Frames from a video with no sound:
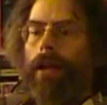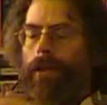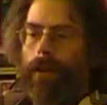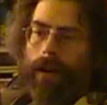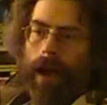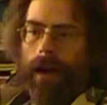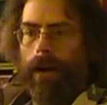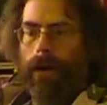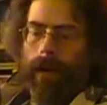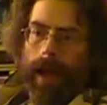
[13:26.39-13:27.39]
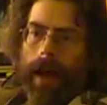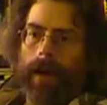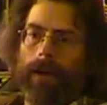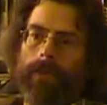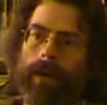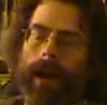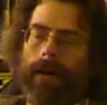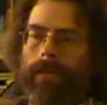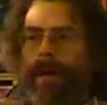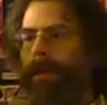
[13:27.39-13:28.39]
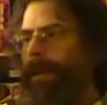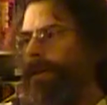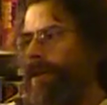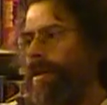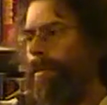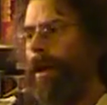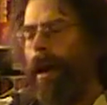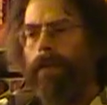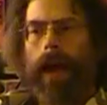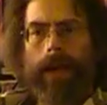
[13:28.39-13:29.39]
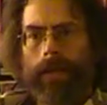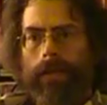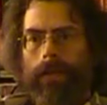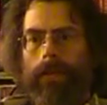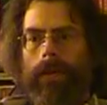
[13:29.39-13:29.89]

So you're kind of going out of your way, or maybe there's some kind of astr-